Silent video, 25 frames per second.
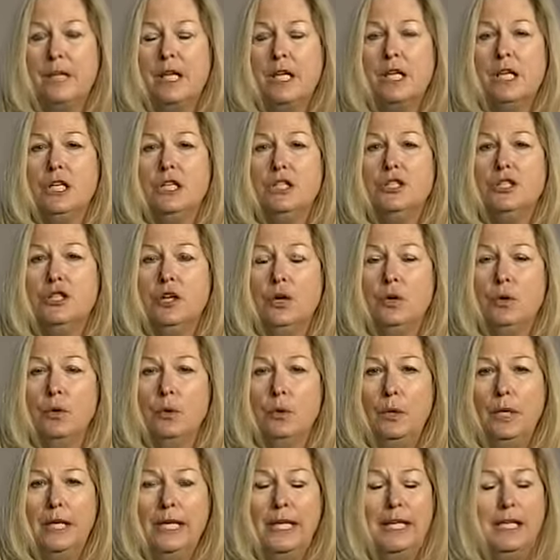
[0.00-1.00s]

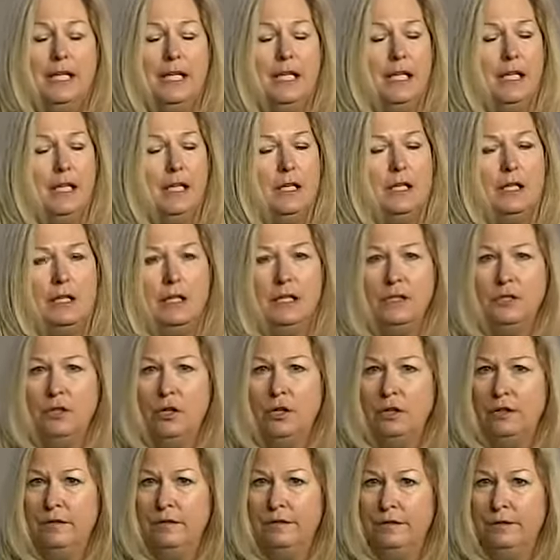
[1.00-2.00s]
So, in the
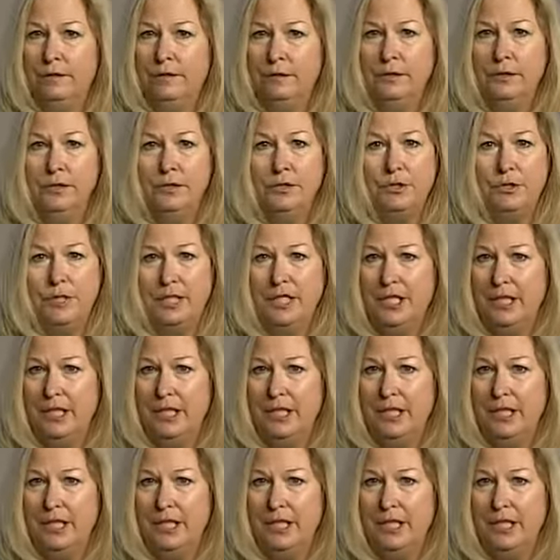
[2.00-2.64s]
dog food nutrition